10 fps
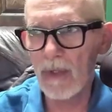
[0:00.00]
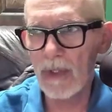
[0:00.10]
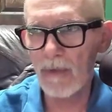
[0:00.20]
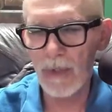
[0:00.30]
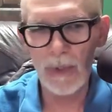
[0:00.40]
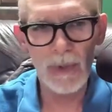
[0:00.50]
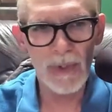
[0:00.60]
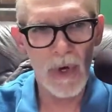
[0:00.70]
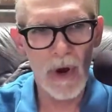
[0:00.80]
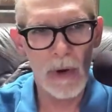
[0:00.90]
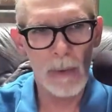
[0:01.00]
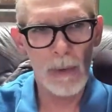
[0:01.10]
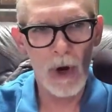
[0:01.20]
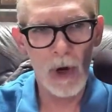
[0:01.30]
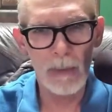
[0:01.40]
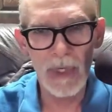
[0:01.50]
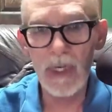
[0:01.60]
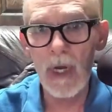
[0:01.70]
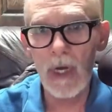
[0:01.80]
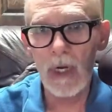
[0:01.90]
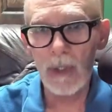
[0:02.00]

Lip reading: it's fiduciary upon me